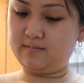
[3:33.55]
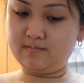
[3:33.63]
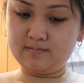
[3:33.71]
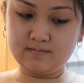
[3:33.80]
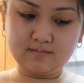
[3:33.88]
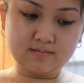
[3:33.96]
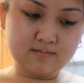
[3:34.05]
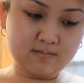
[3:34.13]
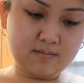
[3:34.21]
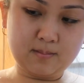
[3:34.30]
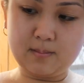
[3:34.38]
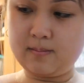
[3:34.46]

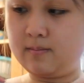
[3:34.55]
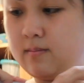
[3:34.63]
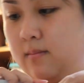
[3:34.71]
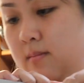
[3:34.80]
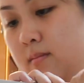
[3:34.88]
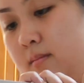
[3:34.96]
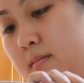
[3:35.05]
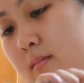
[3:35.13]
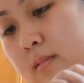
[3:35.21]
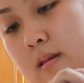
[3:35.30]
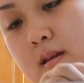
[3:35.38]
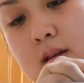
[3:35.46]

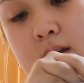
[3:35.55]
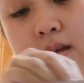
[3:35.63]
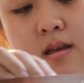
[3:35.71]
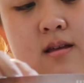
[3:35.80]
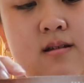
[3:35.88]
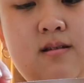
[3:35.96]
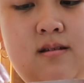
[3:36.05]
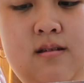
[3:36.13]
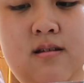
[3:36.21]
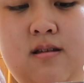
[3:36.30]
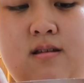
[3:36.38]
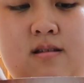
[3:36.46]
Nobody speaks.